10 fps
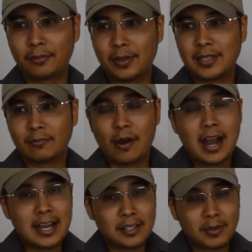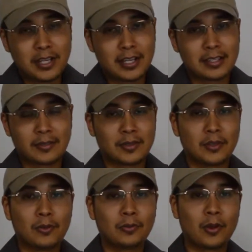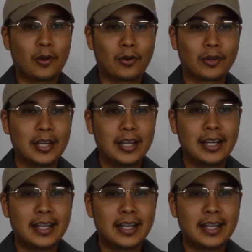The reason why is because there's no long